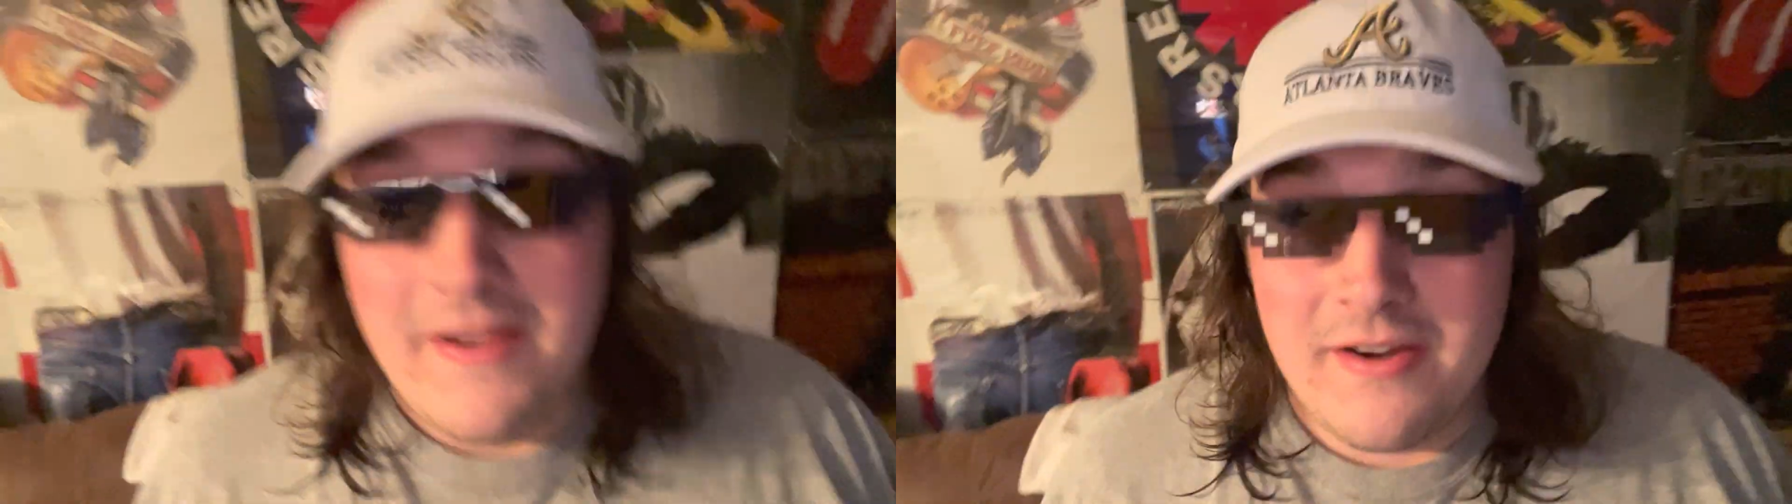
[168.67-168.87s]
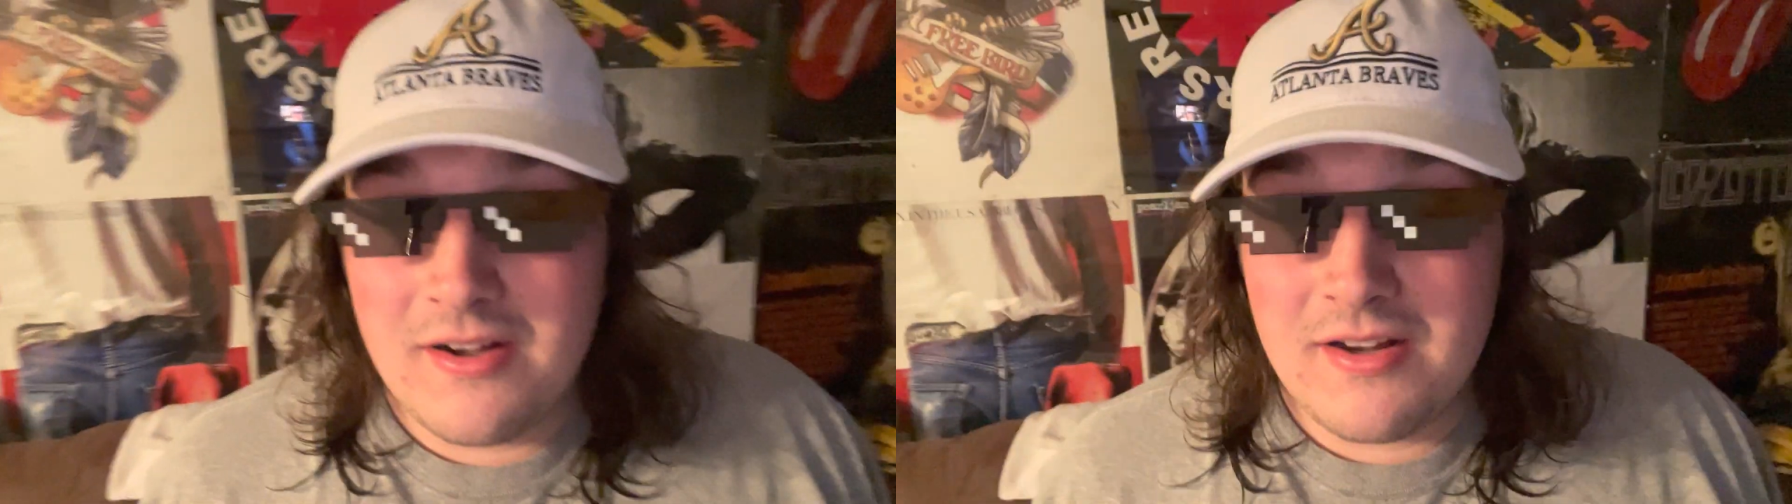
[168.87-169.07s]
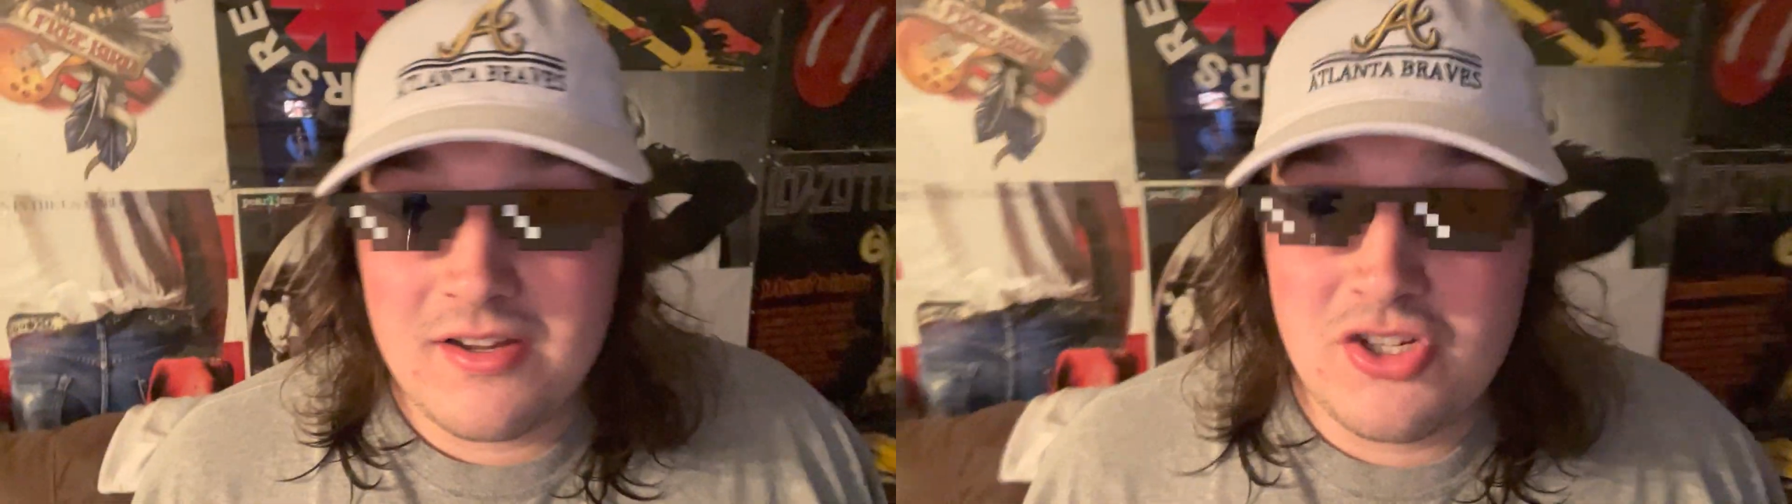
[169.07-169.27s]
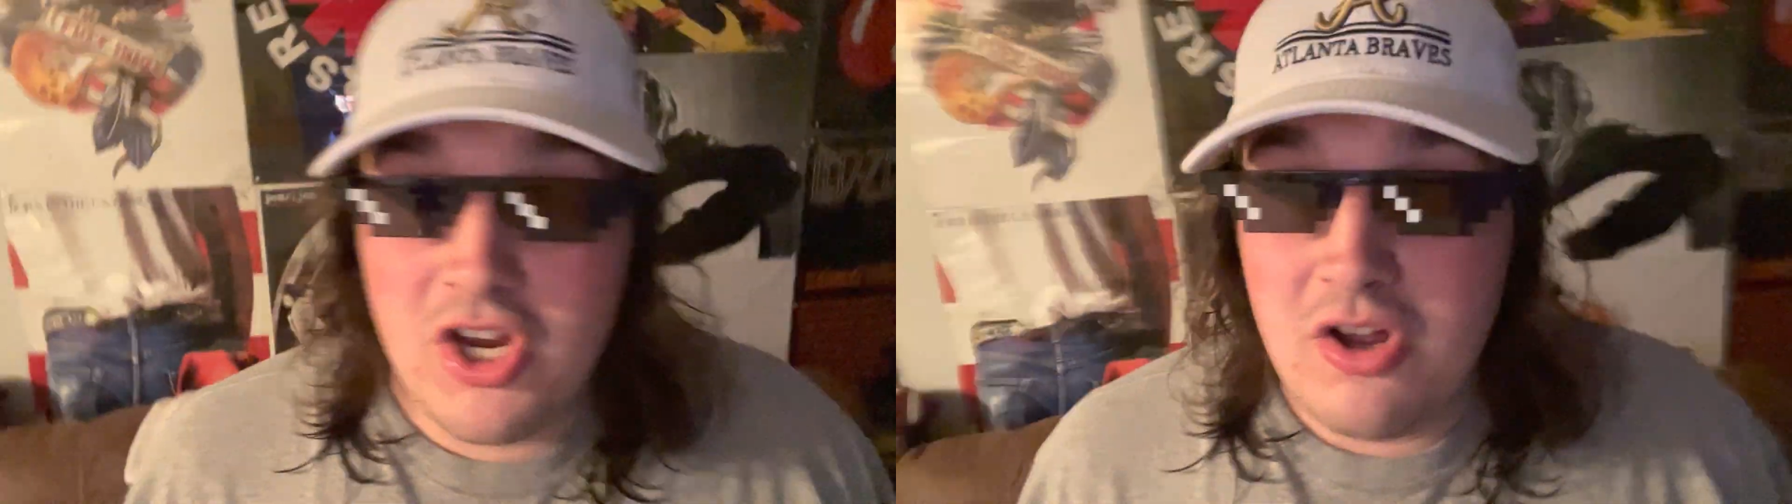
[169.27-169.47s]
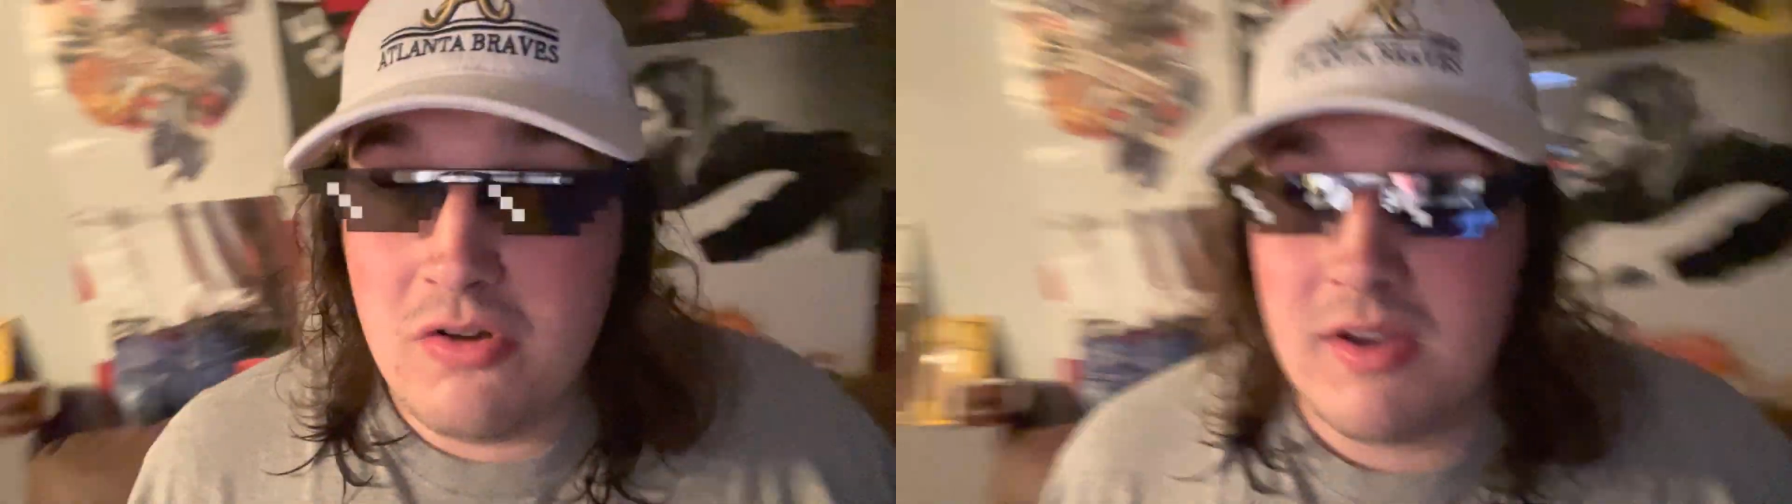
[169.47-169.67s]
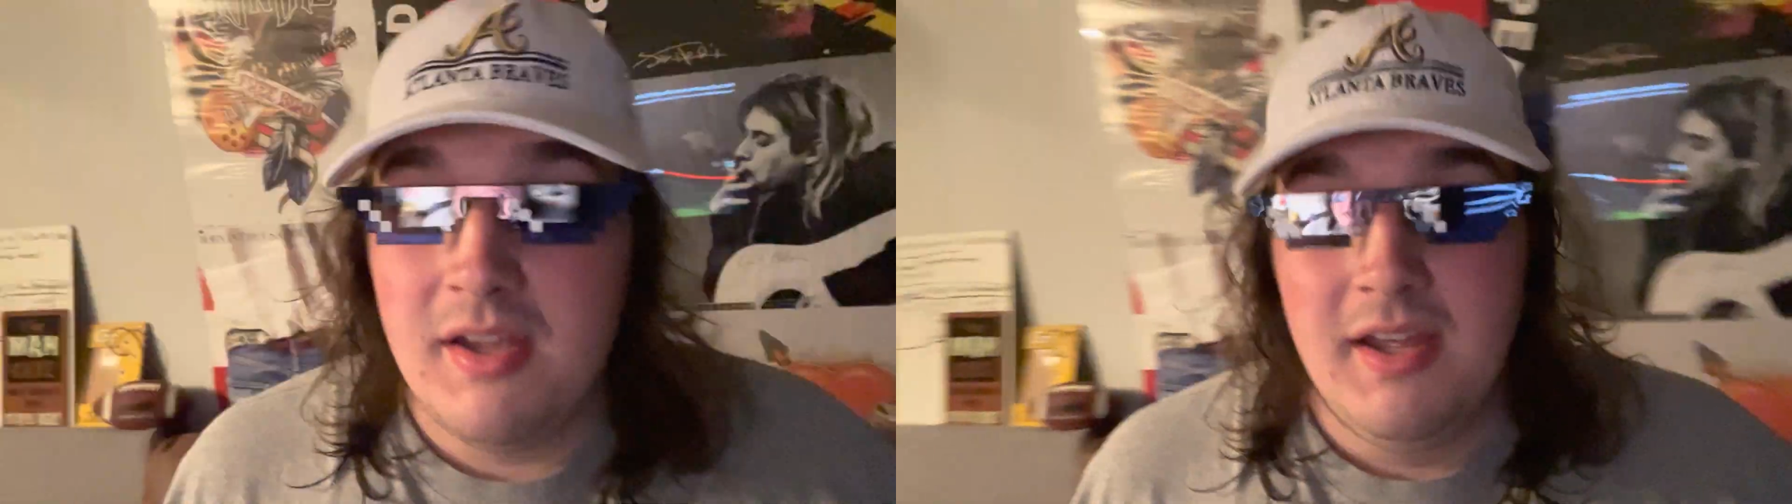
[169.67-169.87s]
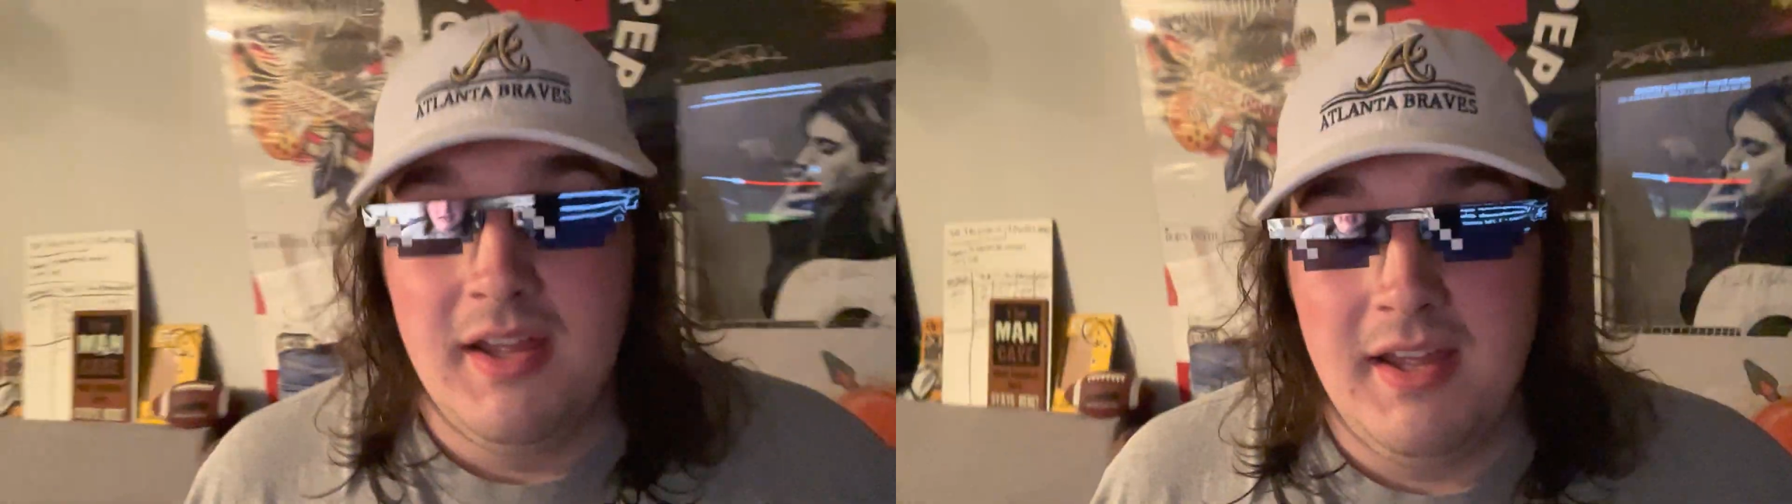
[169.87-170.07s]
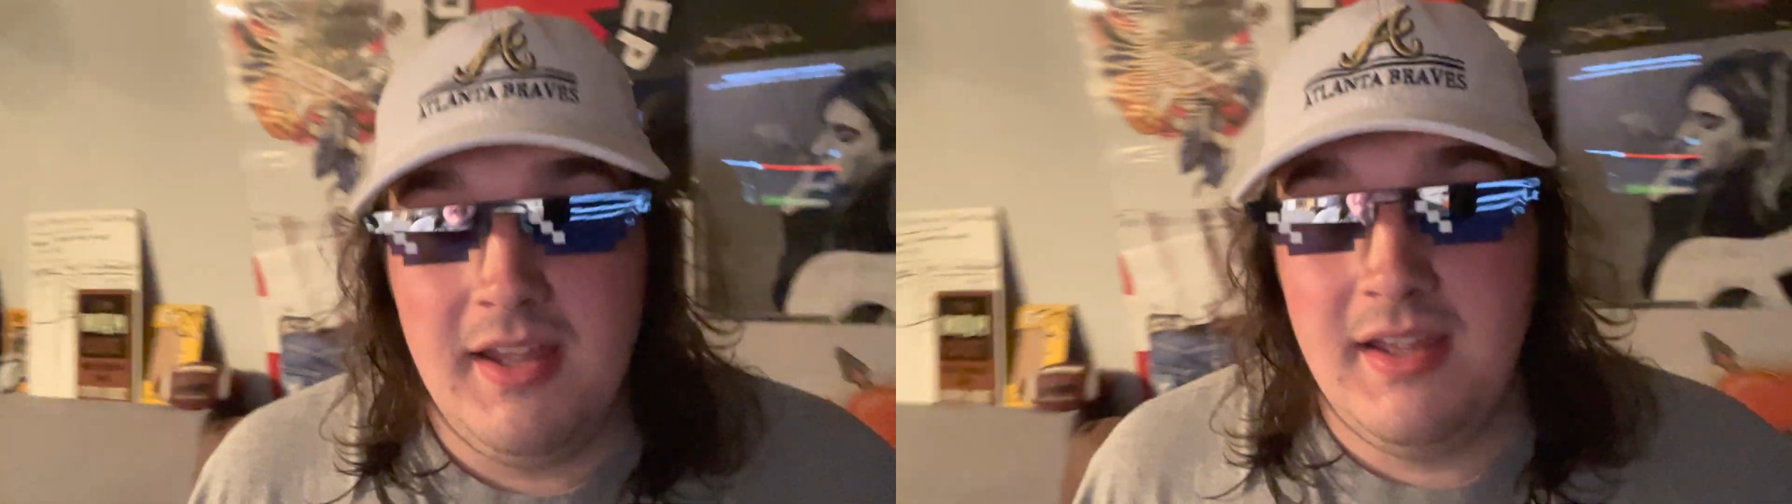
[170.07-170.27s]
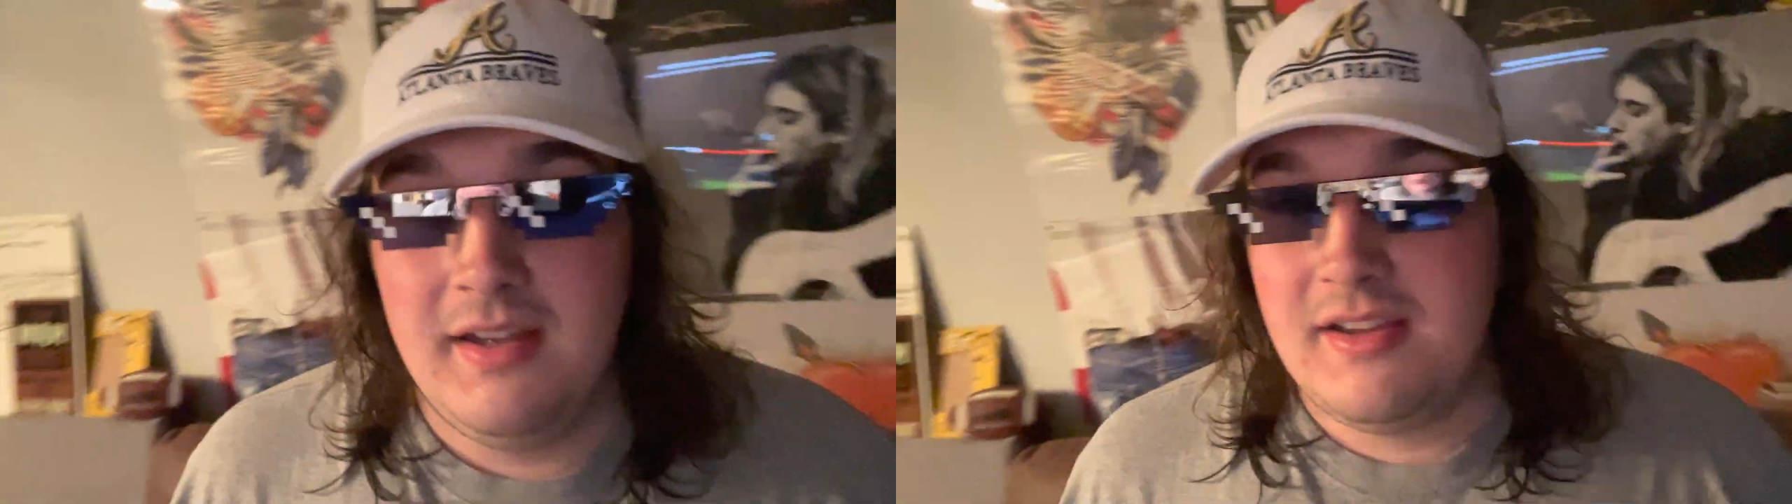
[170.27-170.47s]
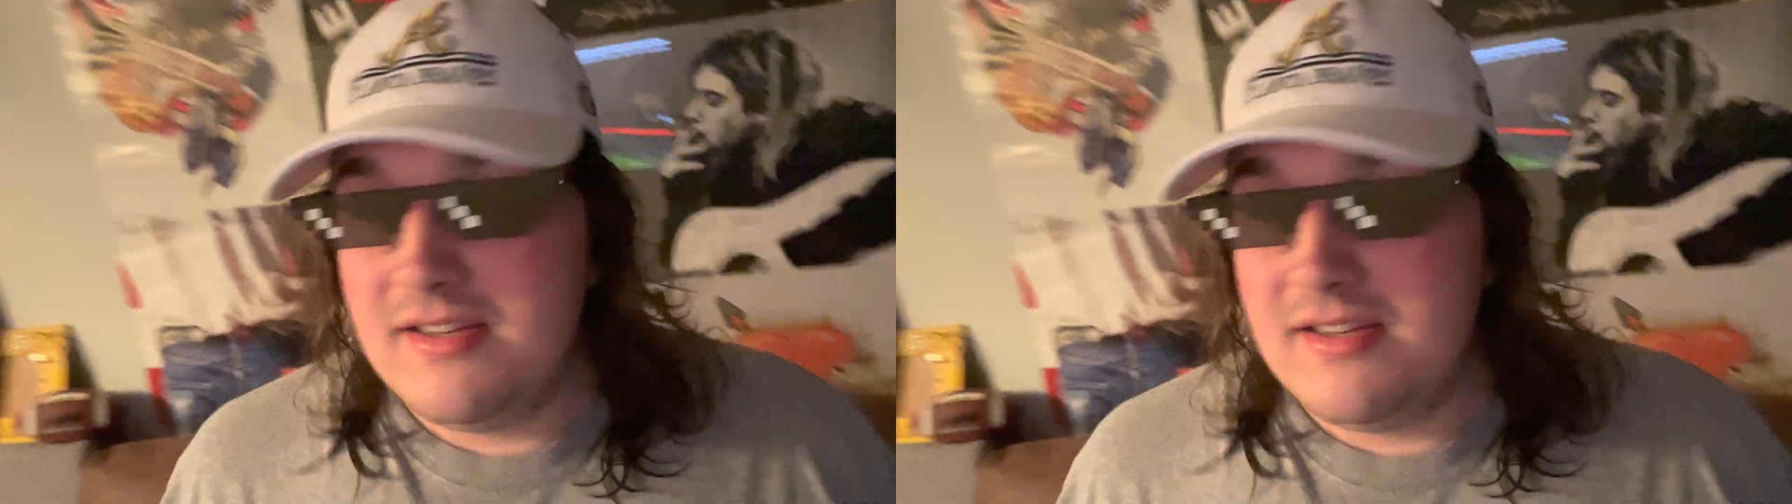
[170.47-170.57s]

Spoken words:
You're going to choke and